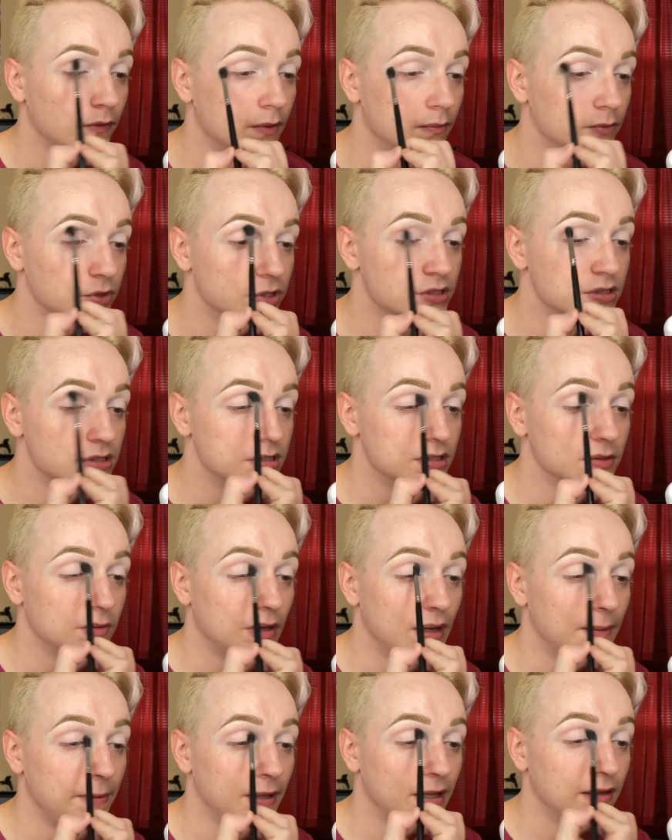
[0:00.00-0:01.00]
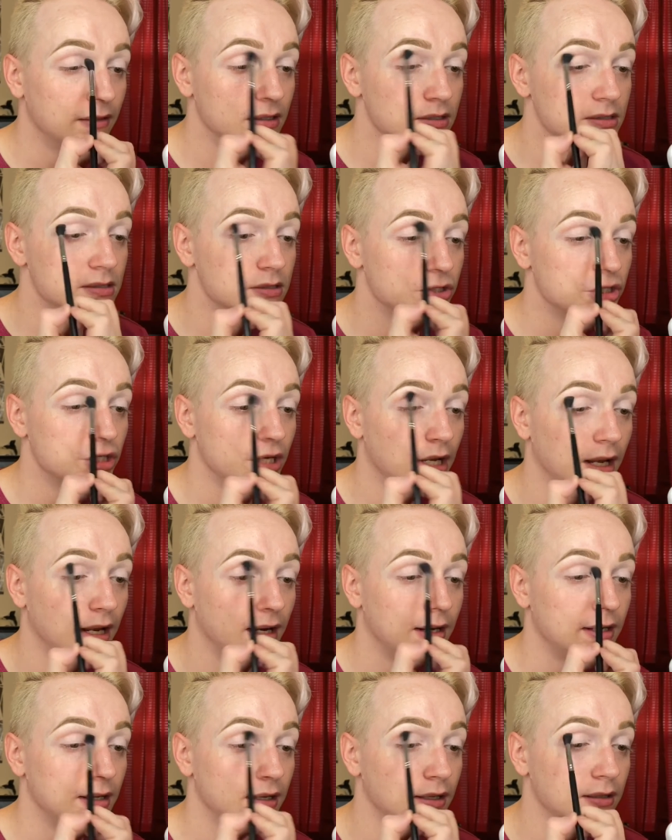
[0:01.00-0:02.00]
just sweeping this shade
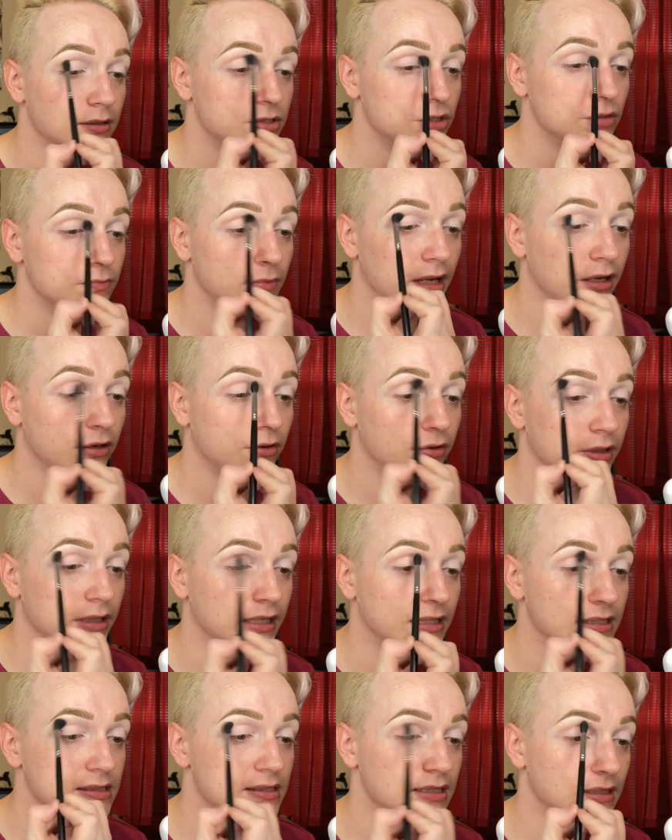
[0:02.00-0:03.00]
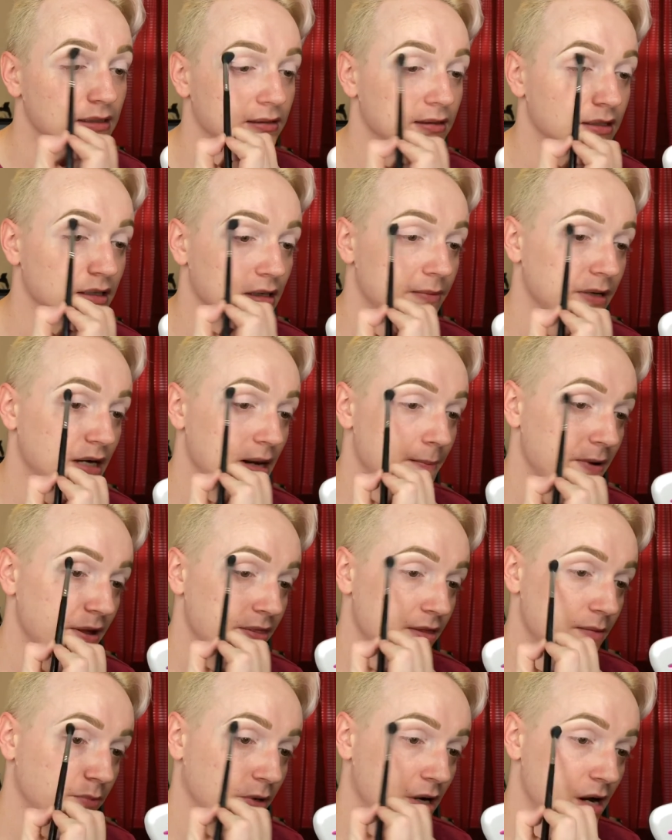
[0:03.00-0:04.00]
into my crease and a little bit up on the
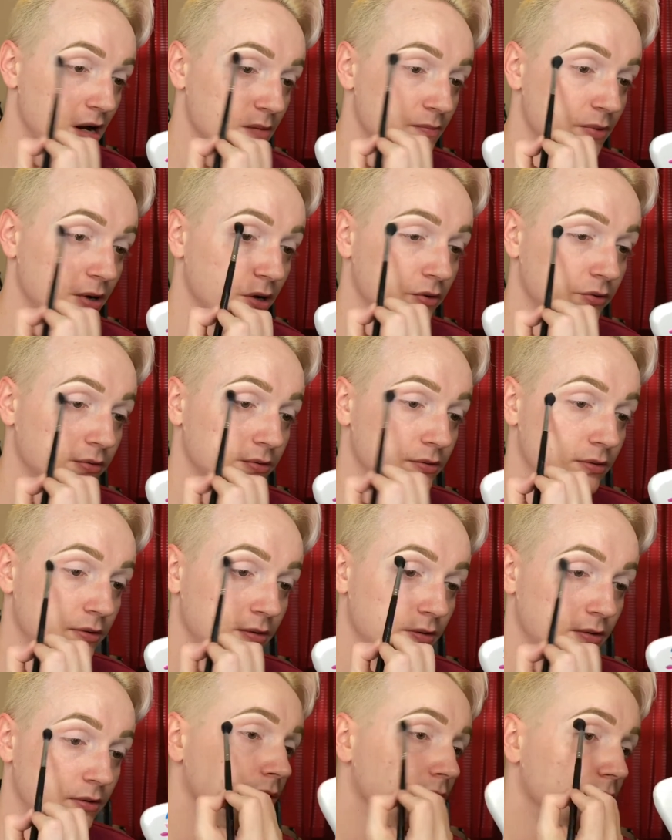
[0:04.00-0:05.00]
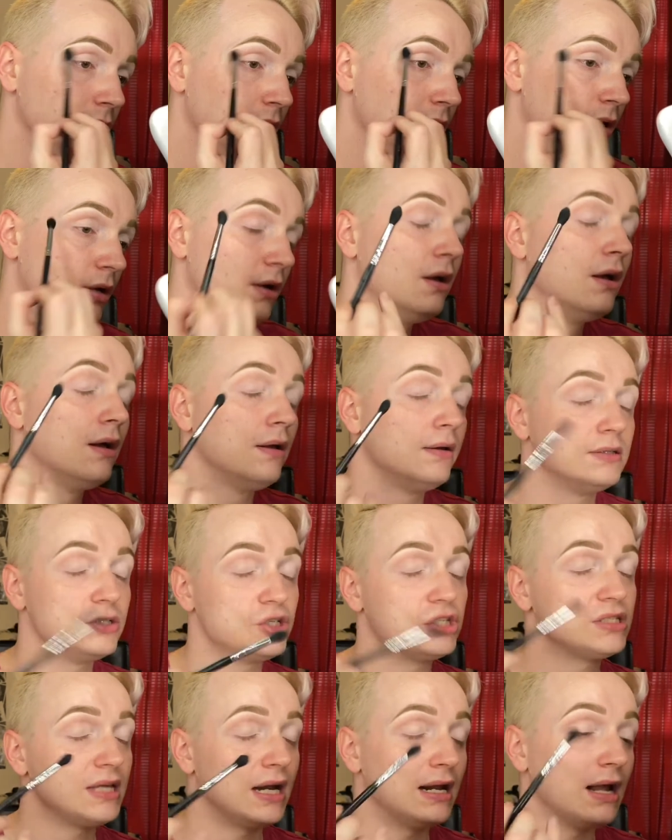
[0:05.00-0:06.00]
brow bone. Just
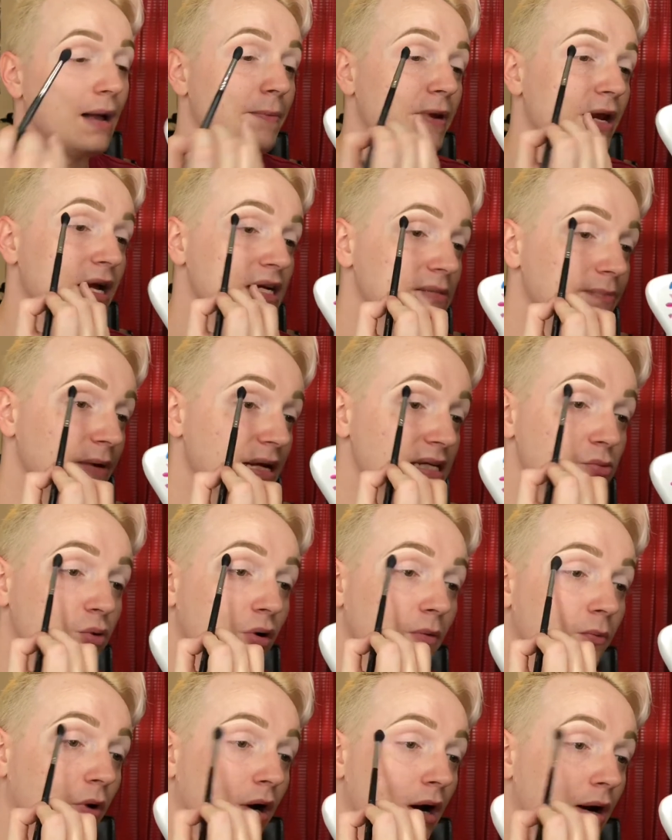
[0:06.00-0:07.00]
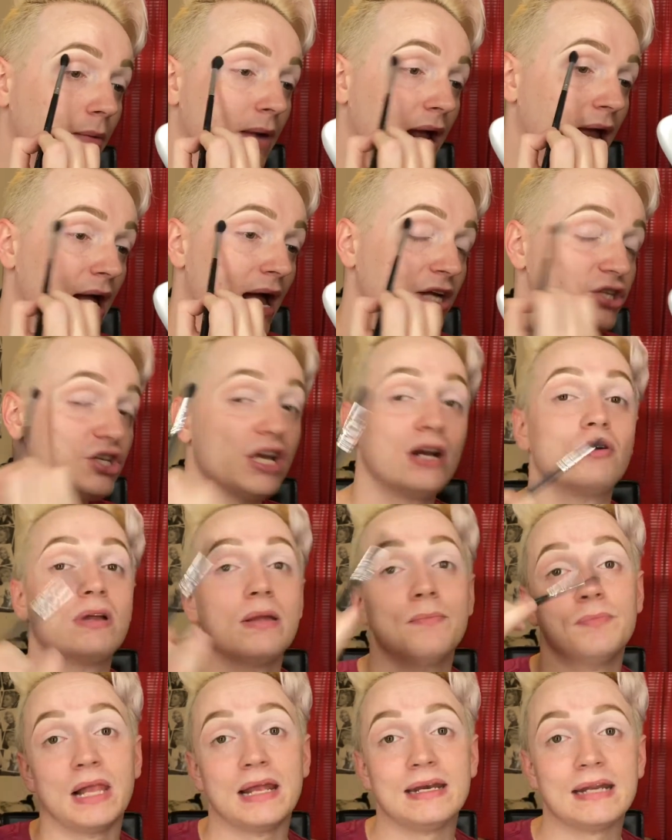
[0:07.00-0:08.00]
setting up a nice base where my eyeshadow can
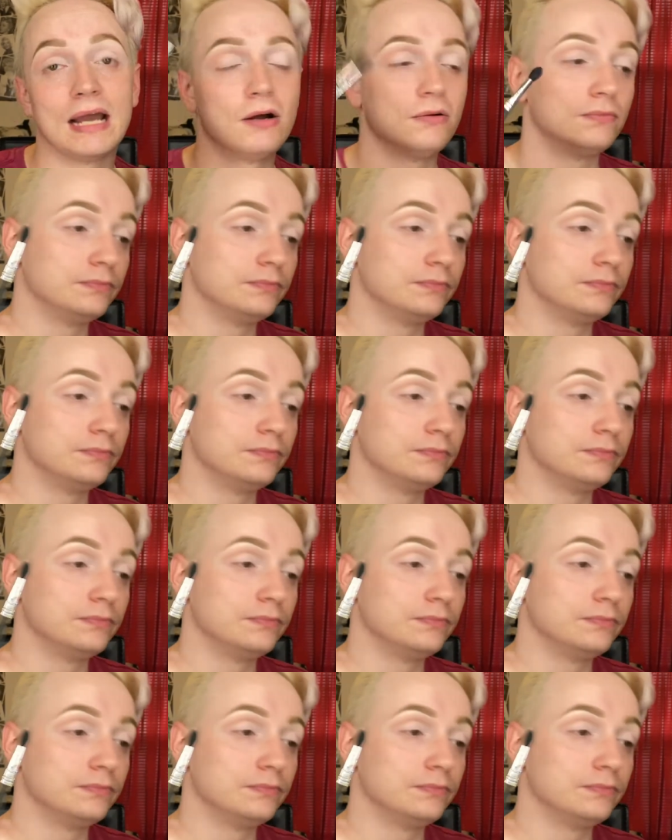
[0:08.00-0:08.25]
blend out.